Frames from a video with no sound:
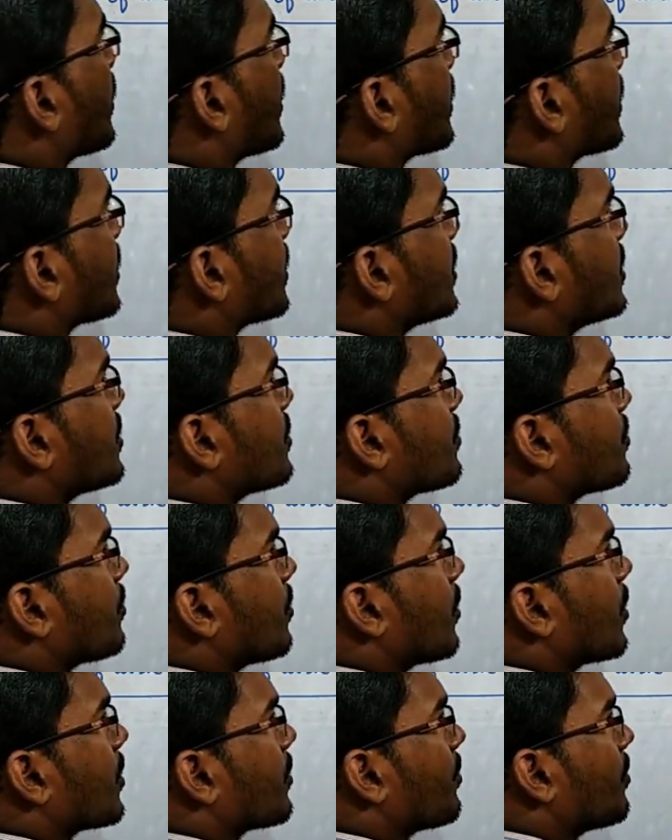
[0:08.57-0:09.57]
concrete
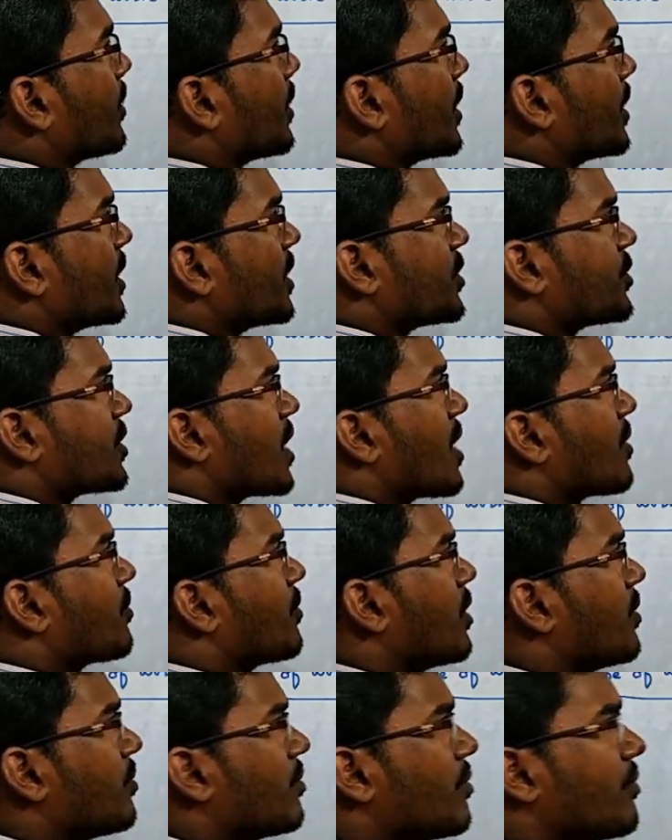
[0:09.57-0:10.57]
for various type
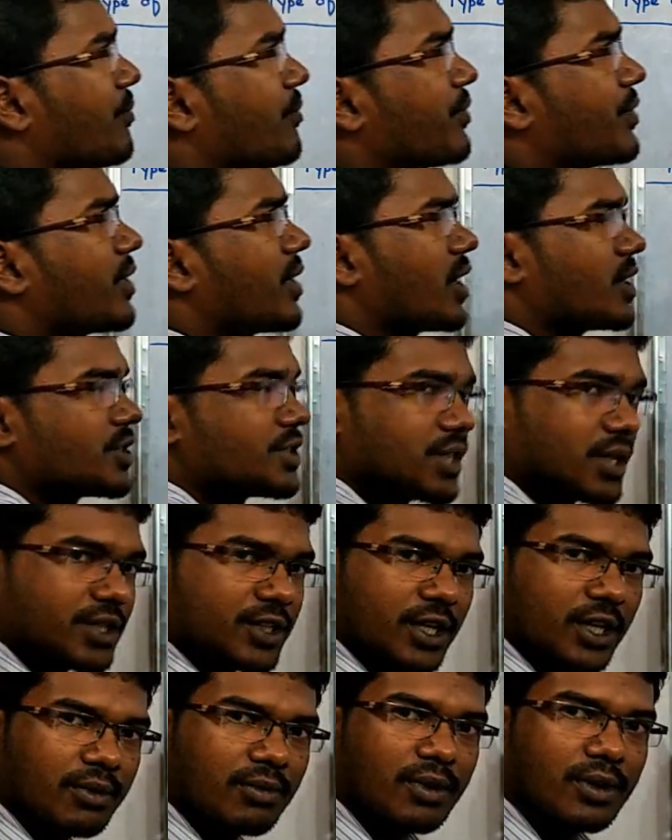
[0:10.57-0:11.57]
of
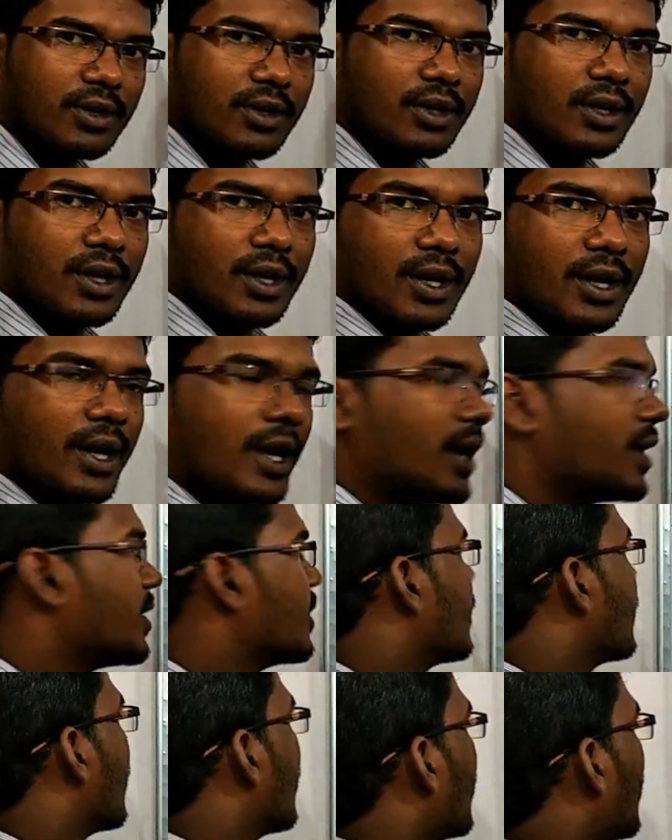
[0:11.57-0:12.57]
construction one.
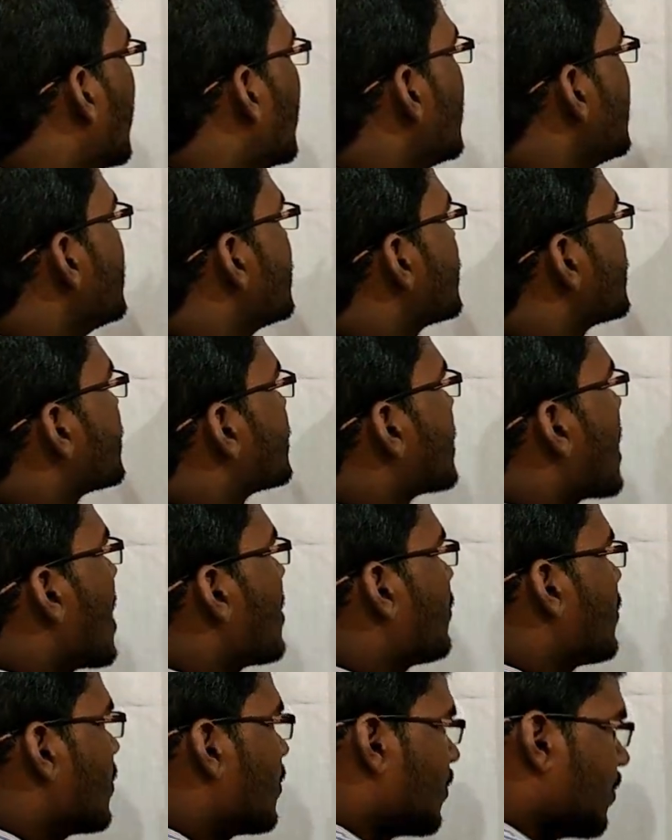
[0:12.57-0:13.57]
And here is
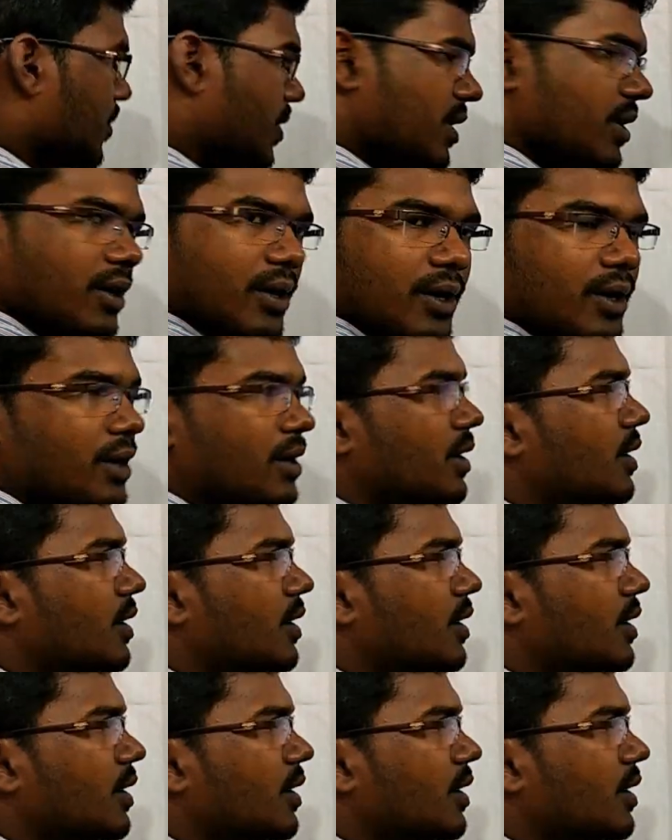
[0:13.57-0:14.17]
type of work